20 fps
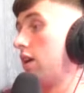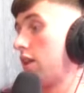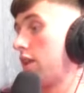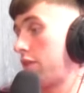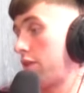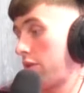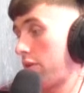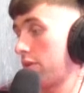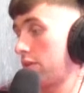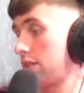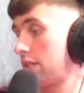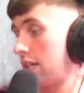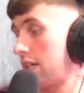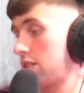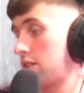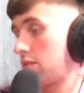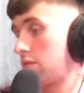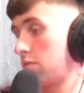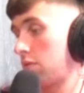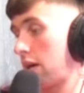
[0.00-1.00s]
Third
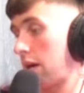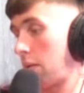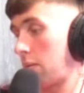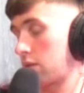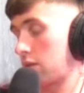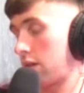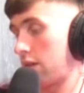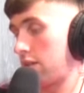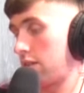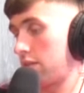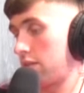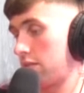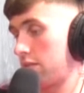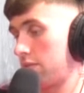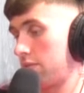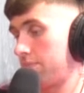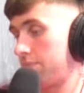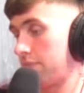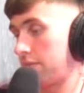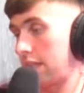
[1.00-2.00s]
session, I was
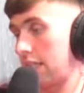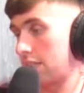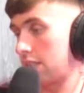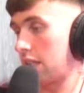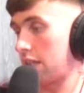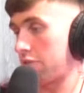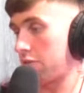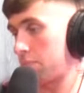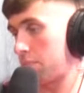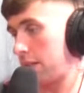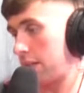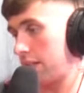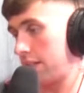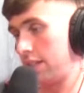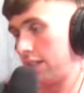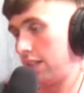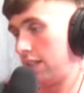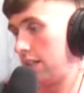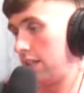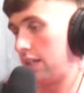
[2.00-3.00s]
getting this different bike.
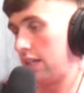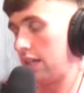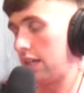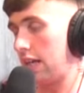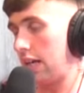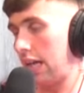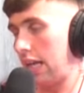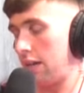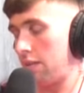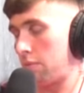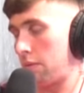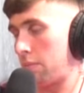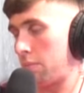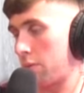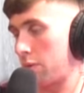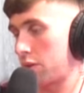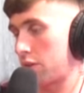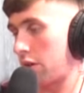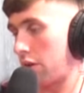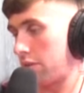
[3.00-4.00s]
And I
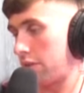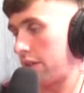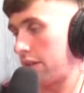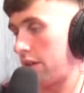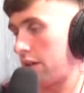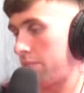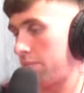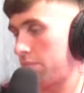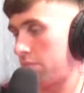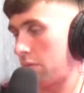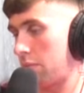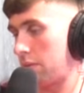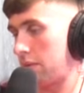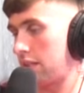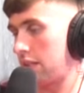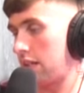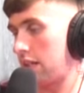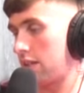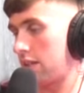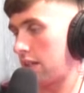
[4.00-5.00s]
remember starting it up with my
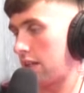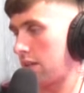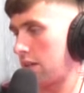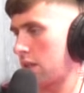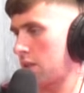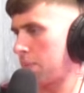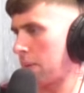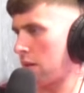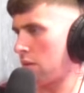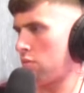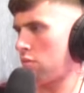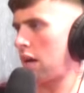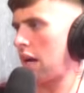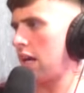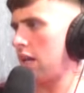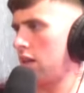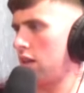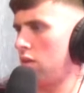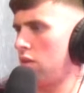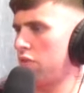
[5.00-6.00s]
dad, and this big
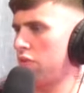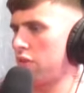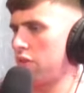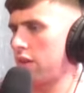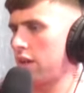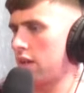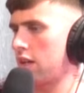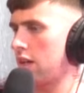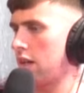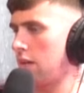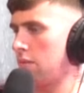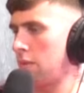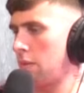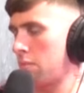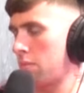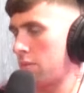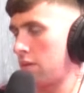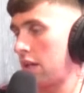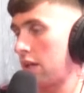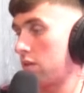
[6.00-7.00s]
rattle off the thing, and I
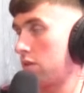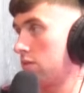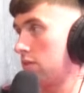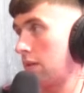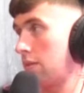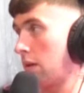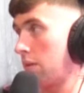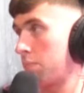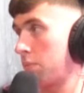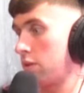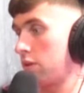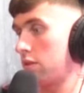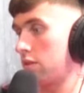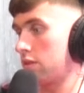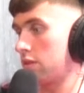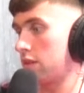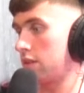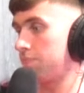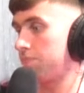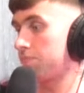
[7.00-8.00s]
remember my dad going, I'm not putting you
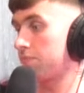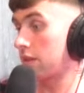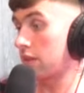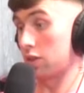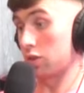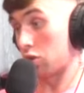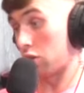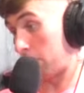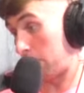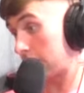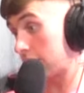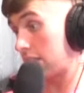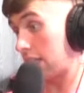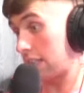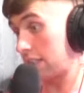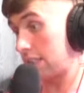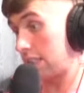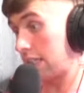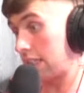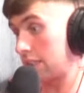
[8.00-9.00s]
on that. No. So I missed
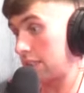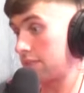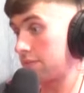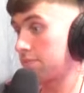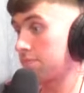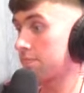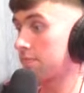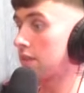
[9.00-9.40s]
that session.